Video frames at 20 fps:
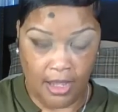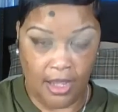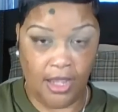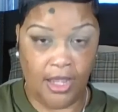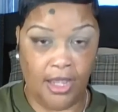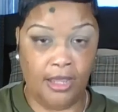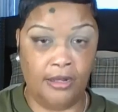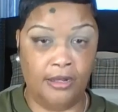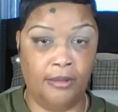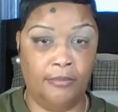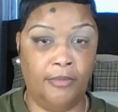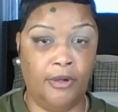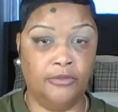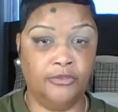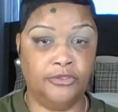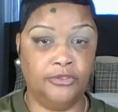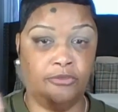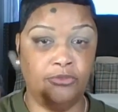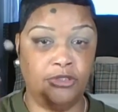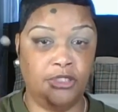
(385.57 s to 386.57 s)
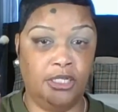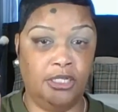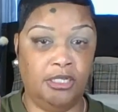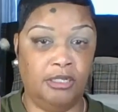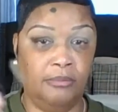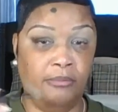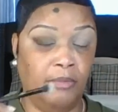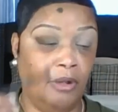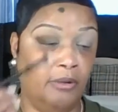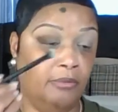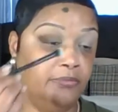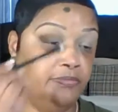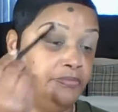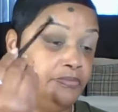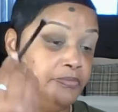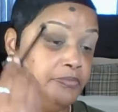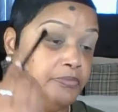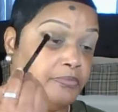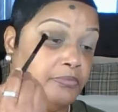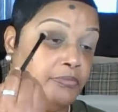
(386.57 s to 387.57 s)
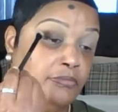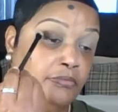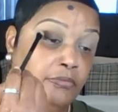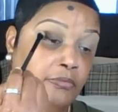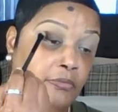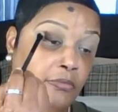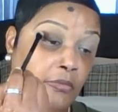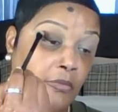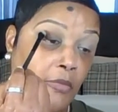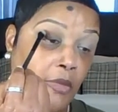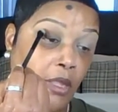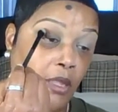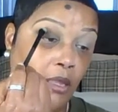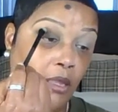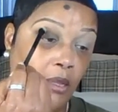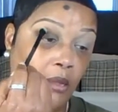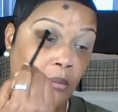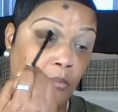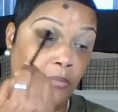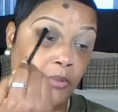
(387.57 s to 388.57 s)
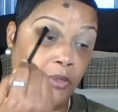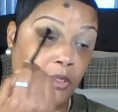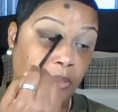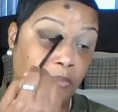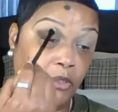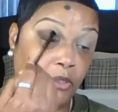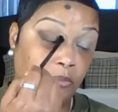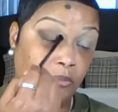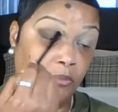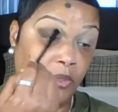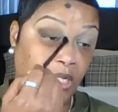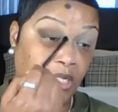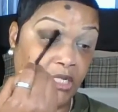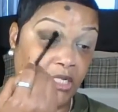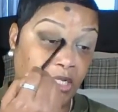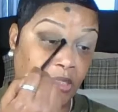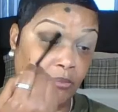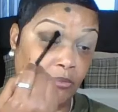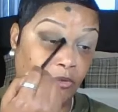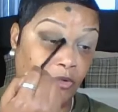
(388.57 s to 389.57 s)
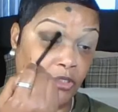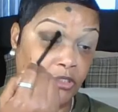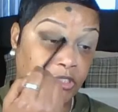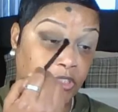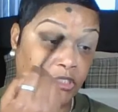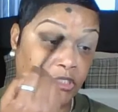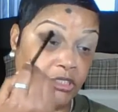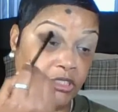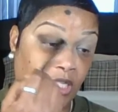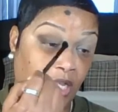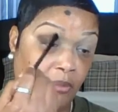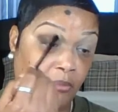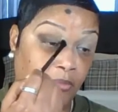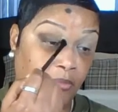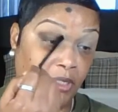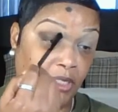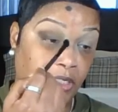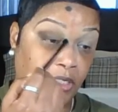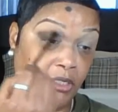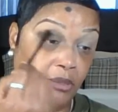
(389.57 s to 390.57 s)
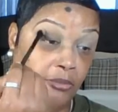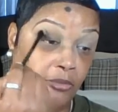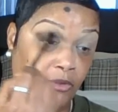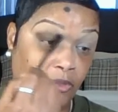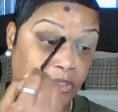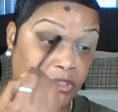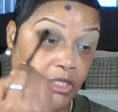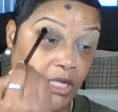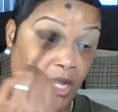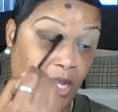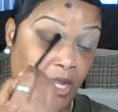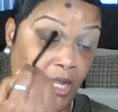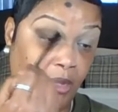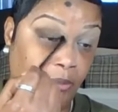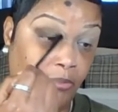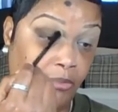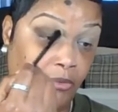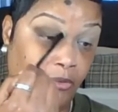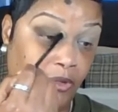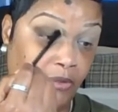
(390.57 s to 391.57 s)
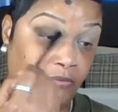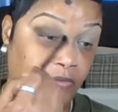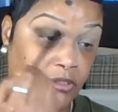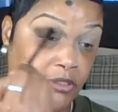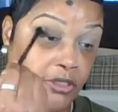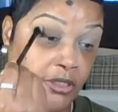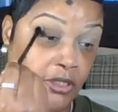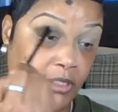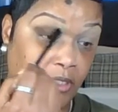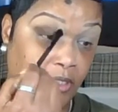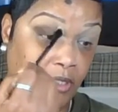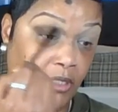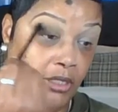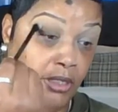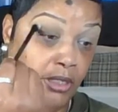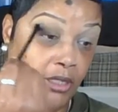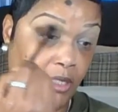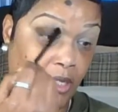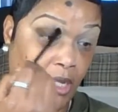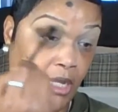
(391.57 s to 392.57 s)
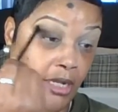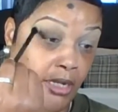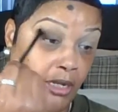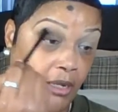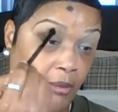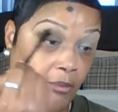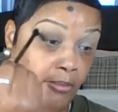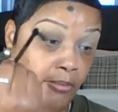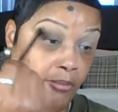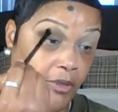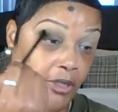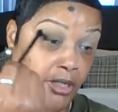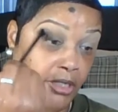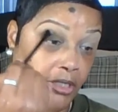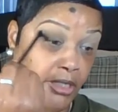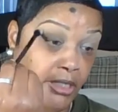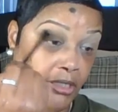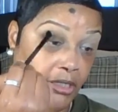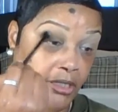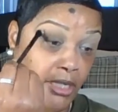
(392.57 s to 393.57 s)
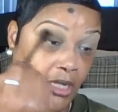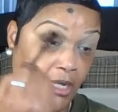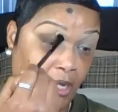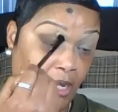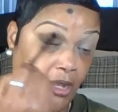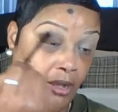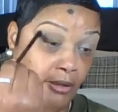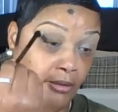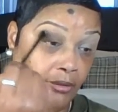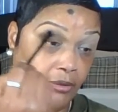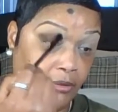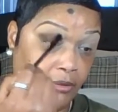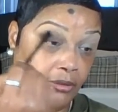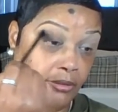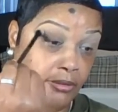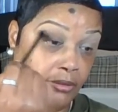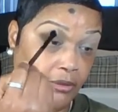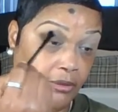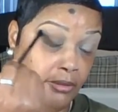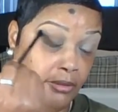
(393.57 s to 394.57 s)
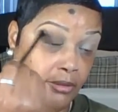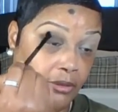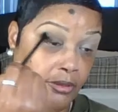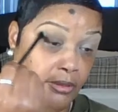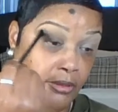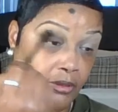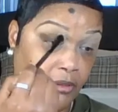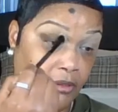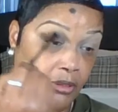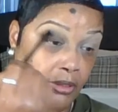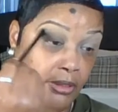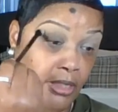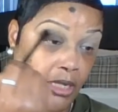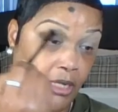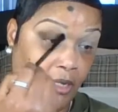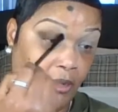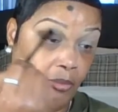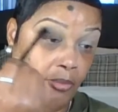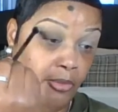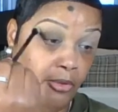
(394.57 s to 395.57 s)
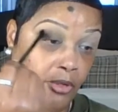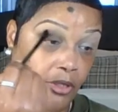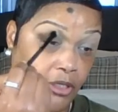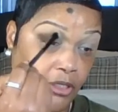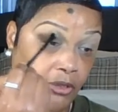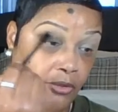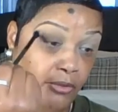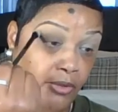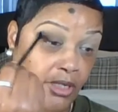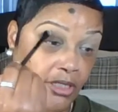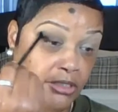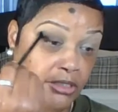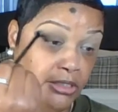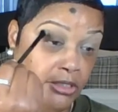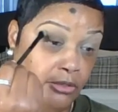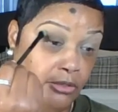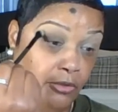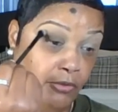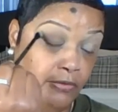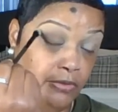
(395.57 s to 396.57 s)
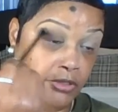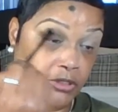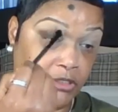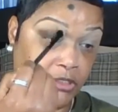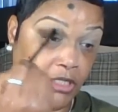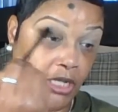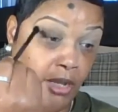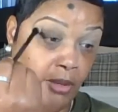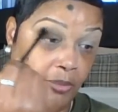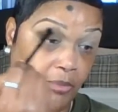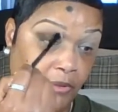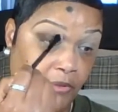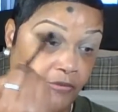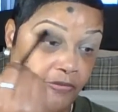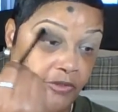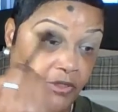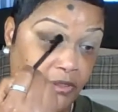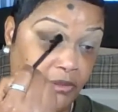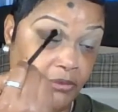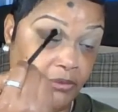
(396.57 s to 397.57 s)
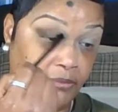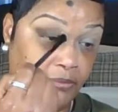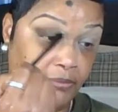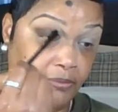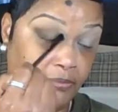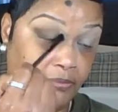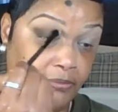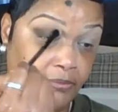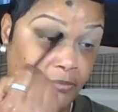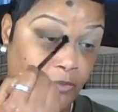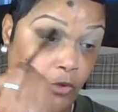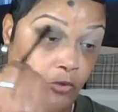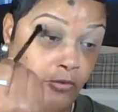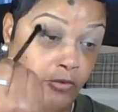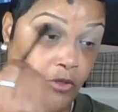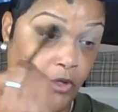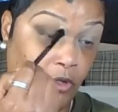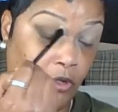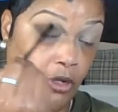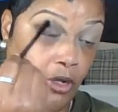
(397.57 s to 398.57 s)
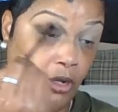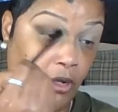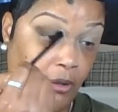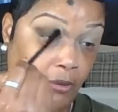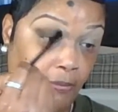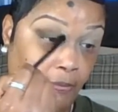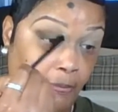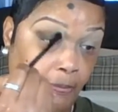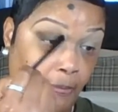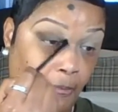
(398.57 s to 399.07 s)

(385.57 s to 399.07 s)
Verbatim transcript: And I'm also taking my blending brush, the same blending brush I had previously, and I'm blending that out. And I'm barely grazing over the top of it, over the